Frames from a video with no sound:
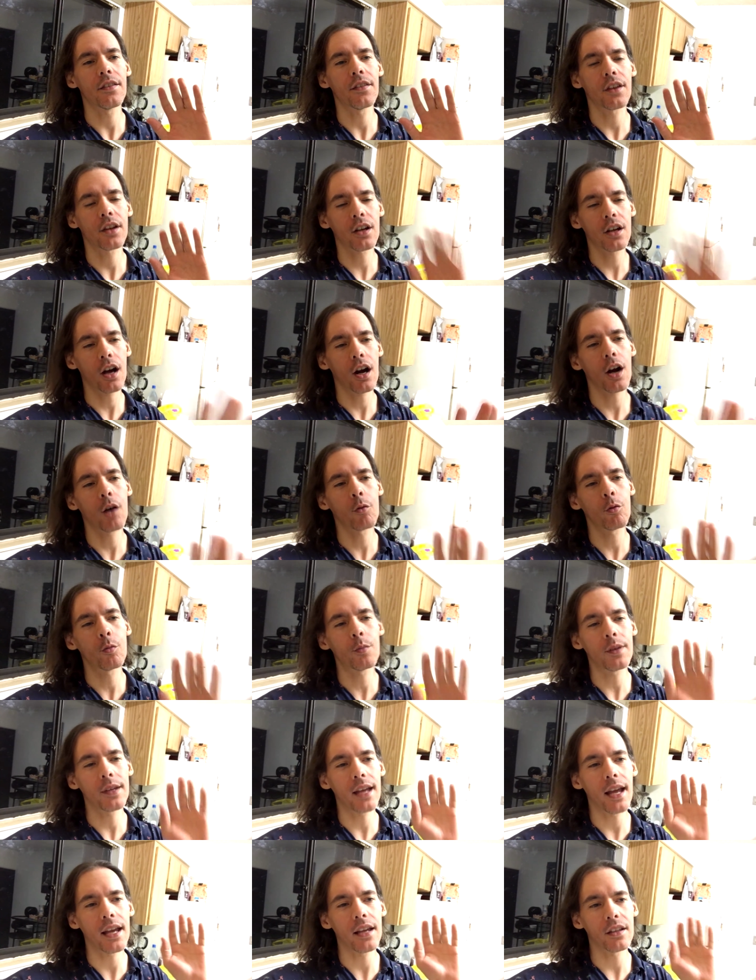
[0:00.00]
the car will
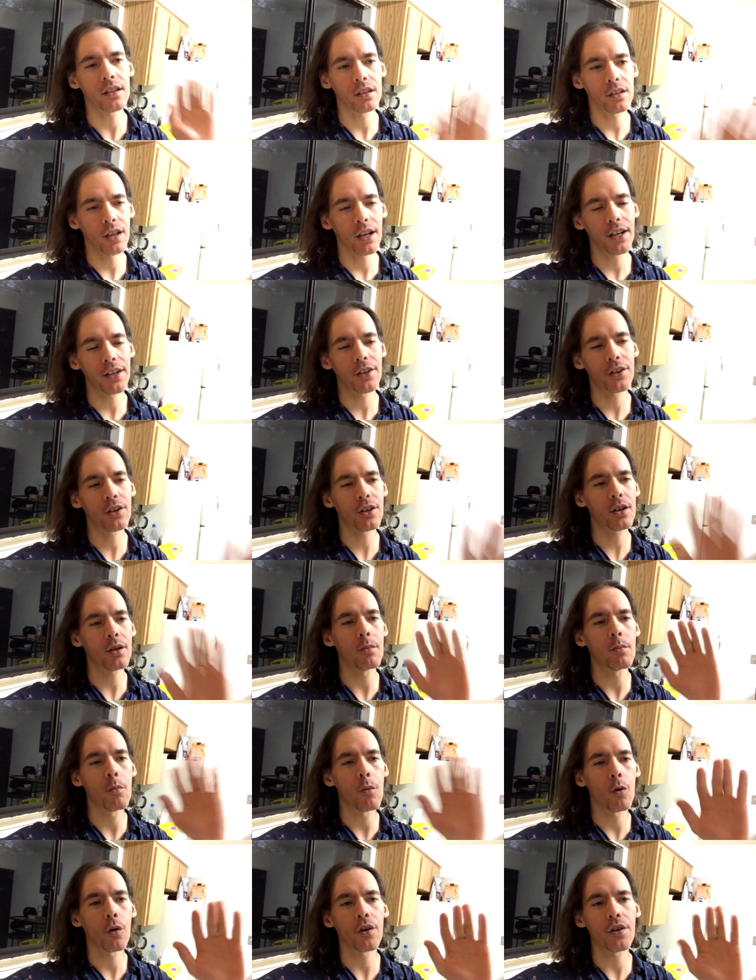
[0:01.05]
be a lighter,
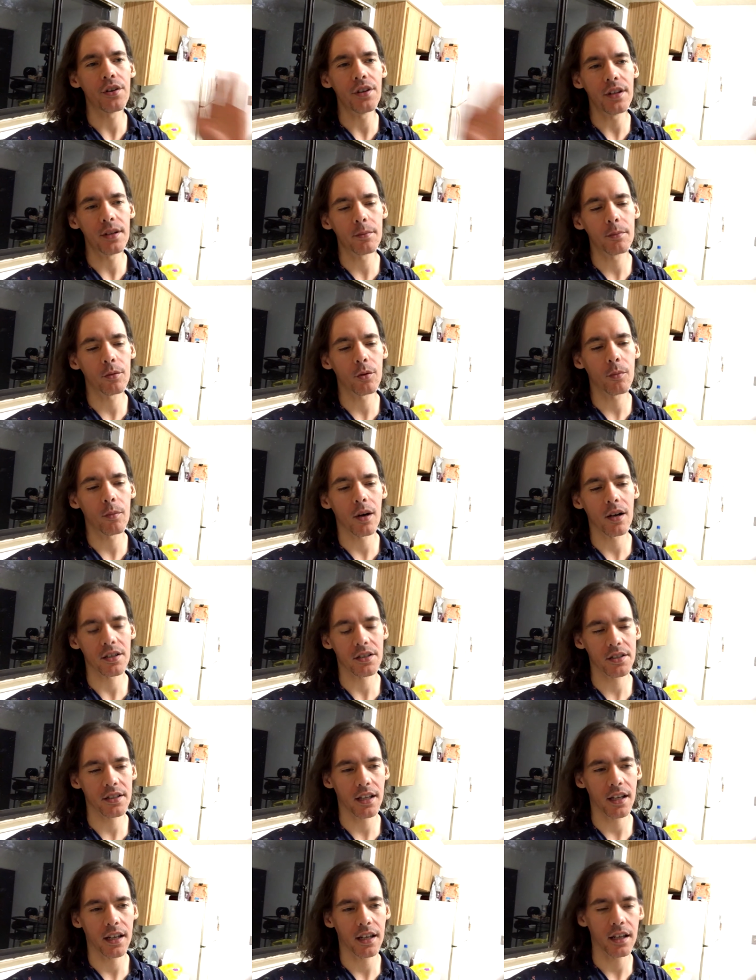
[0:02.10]
more nimble
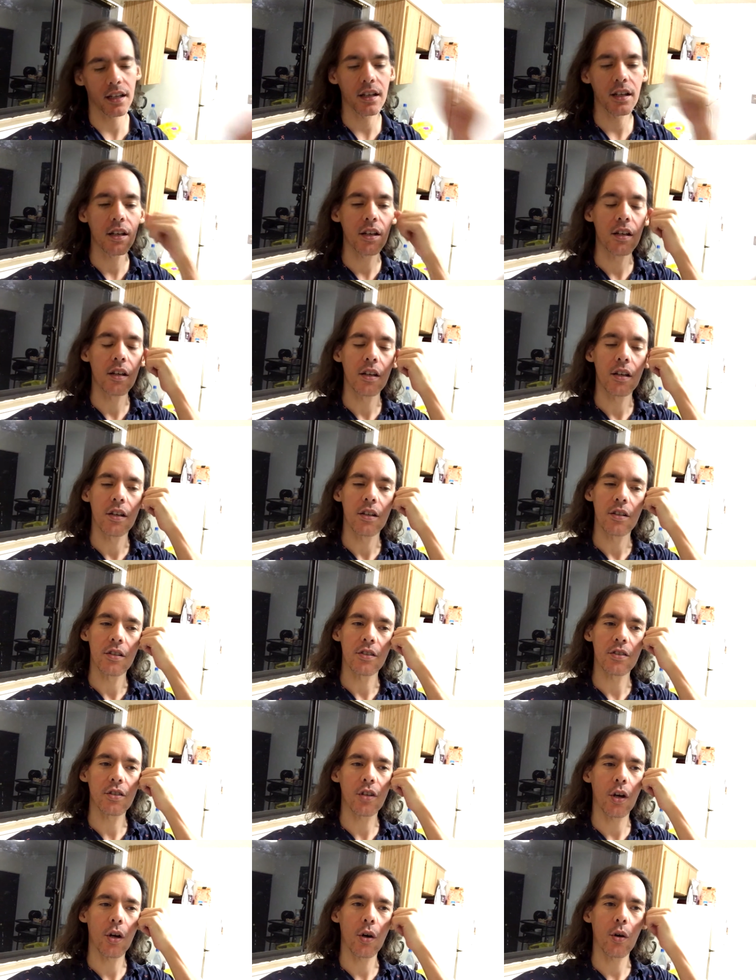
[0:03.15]
Mustang.
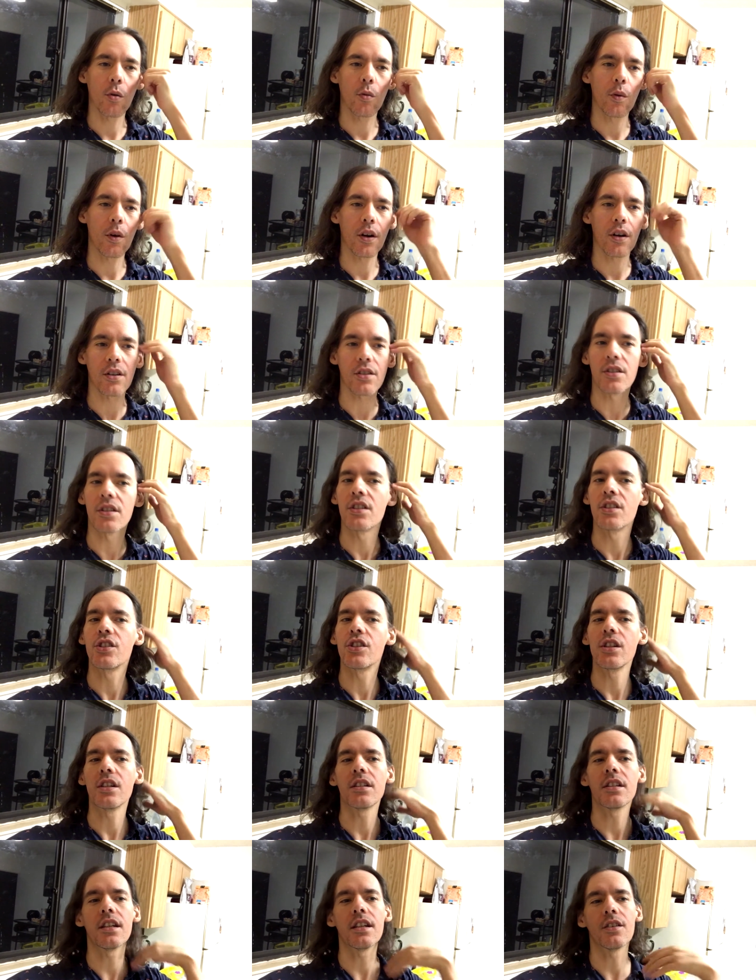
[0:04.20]
So whereas the
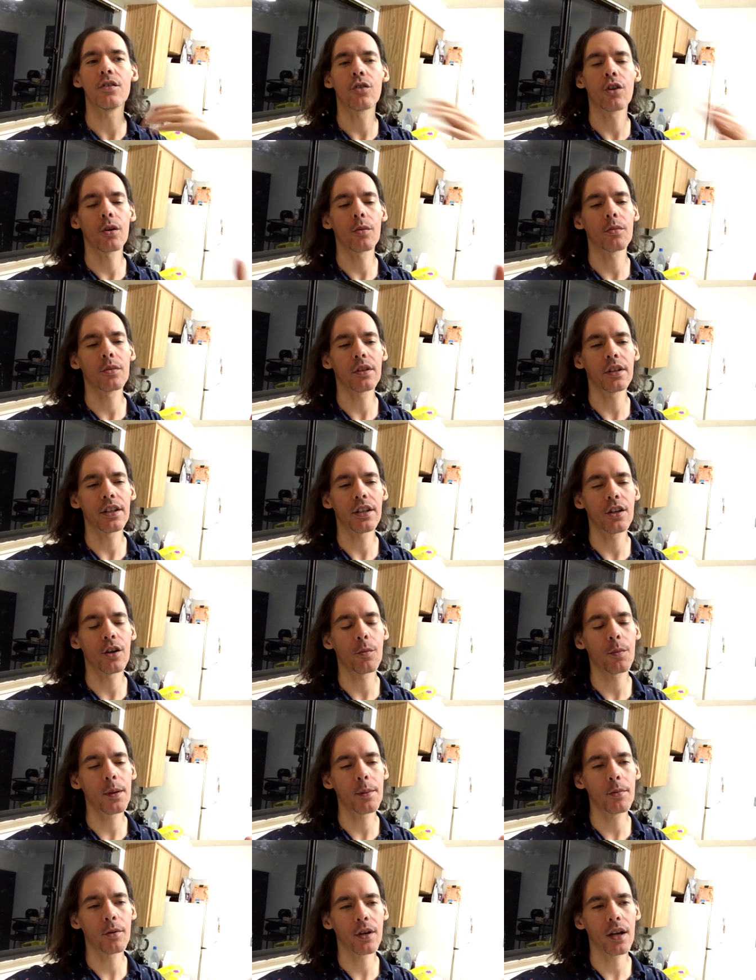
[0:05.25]
GT normally,
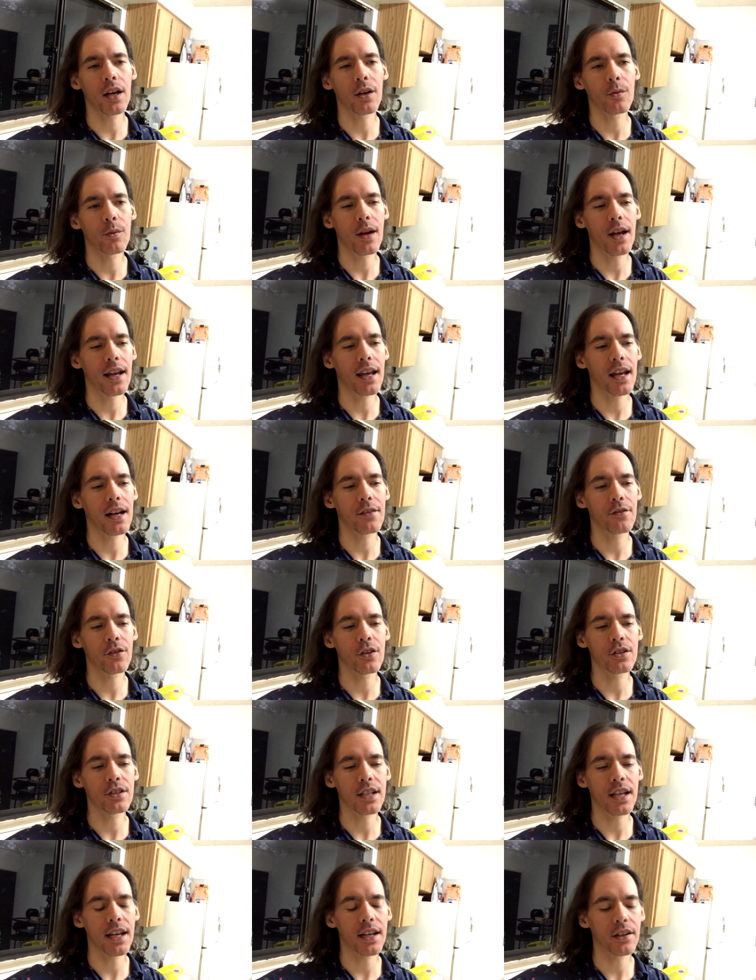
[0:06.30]
people kind of rag on it for
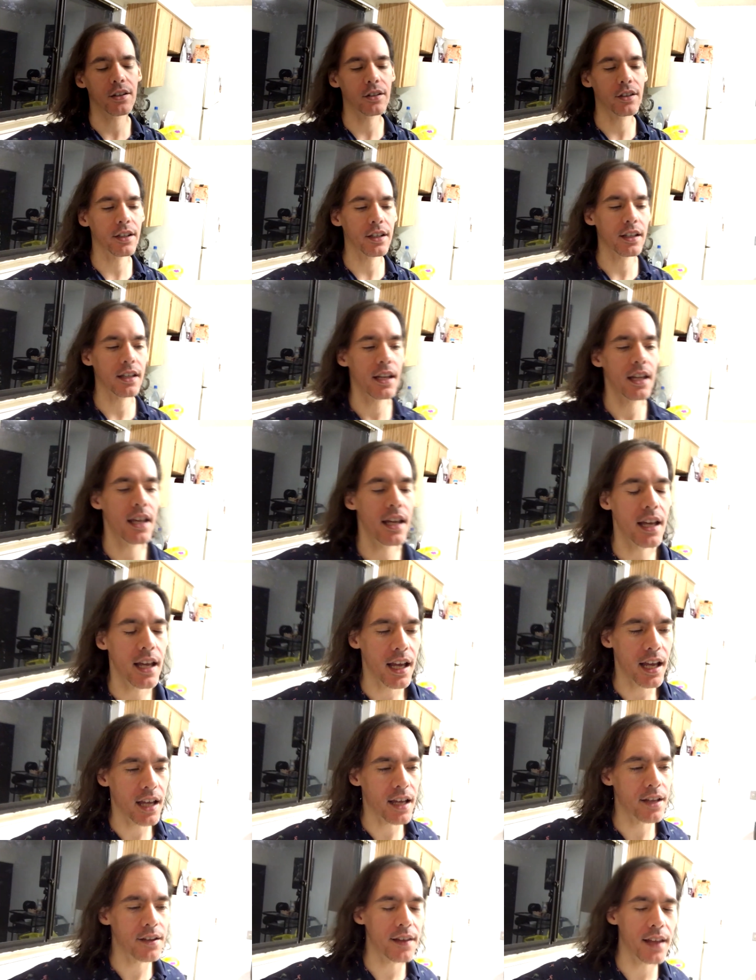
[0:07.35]
its handling,
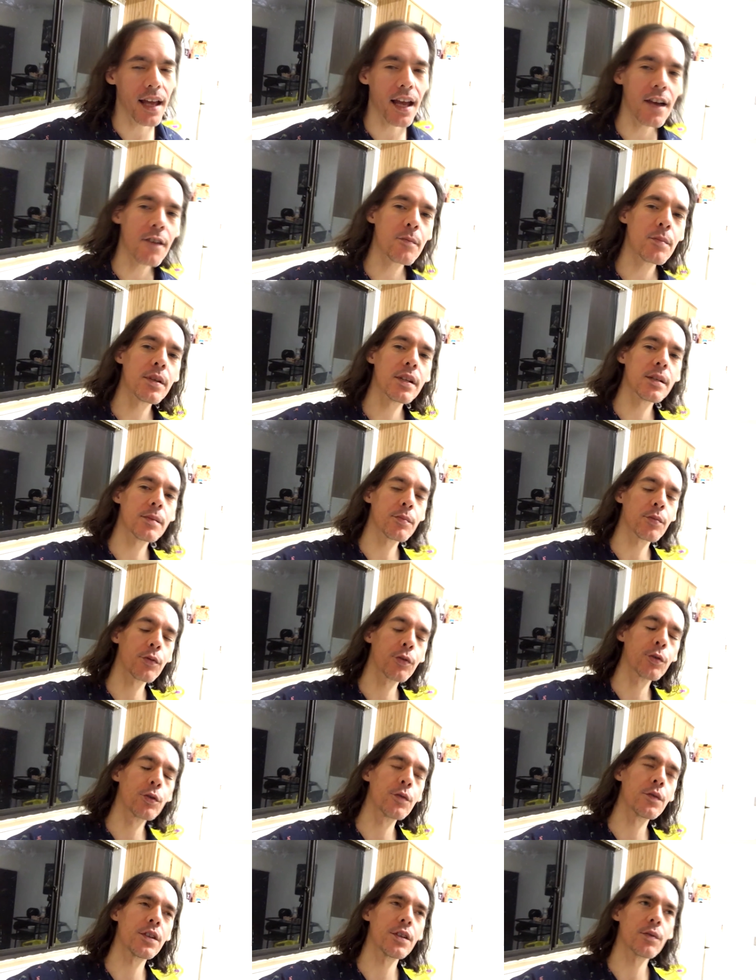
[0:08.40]
and they have been
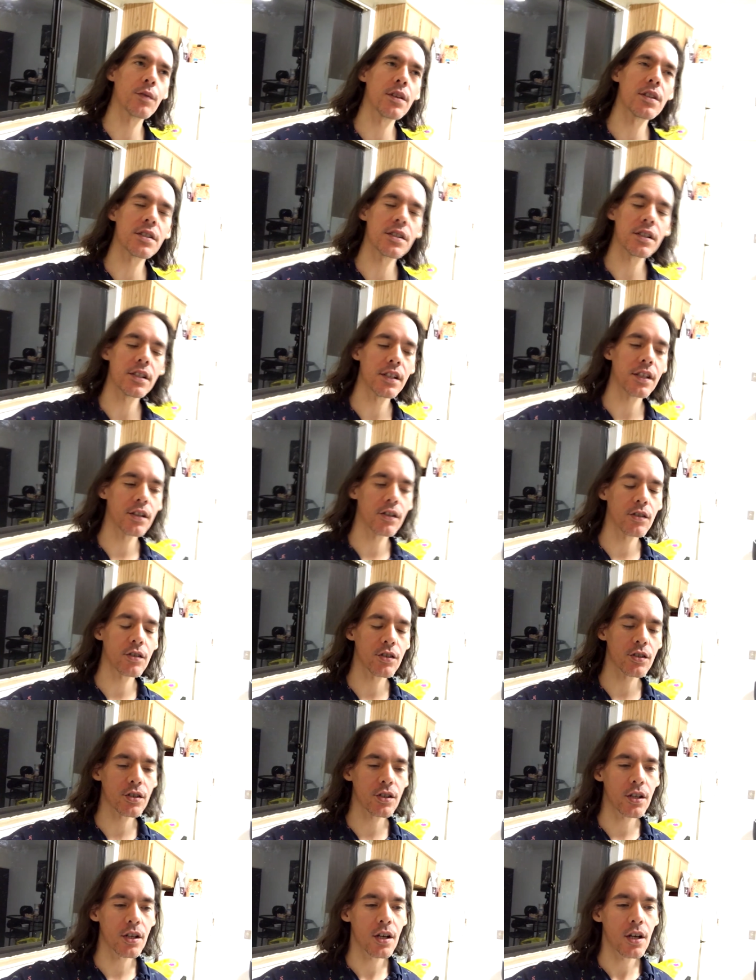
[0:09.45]
improved in recent
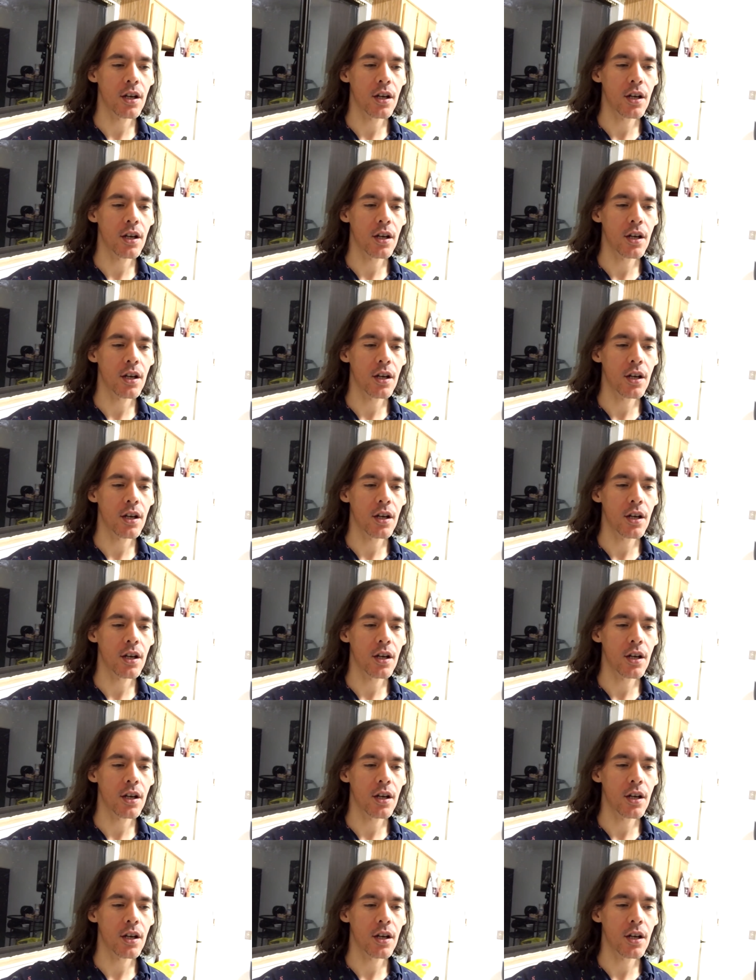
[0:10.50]
years,